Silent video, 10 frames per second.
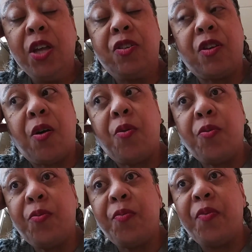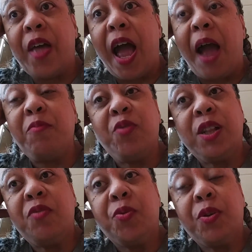So I'm
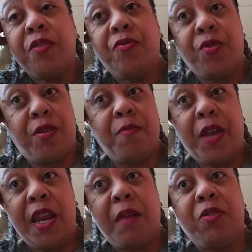really rooting for them, and I'm